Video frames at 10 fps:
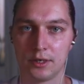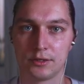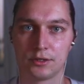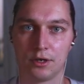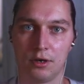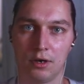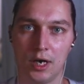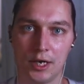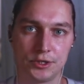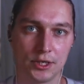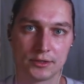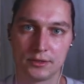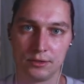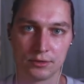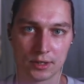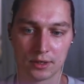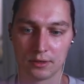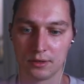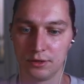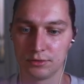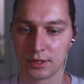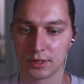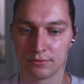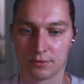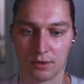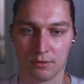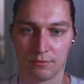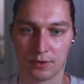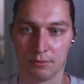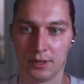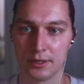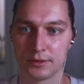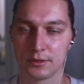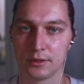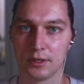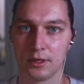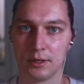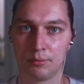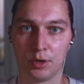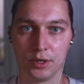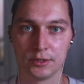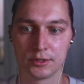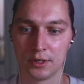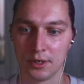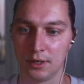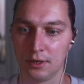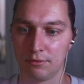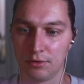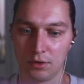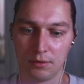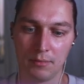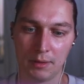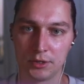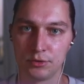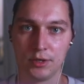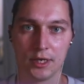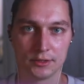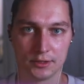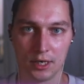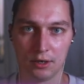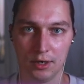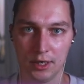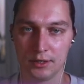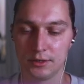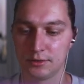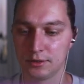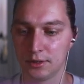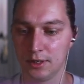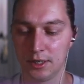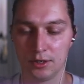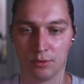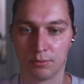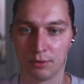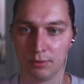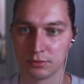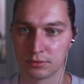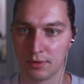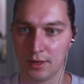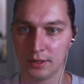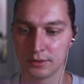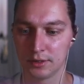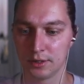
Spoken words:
So I just using it from that point for maybe 2 years now and had no problems with that.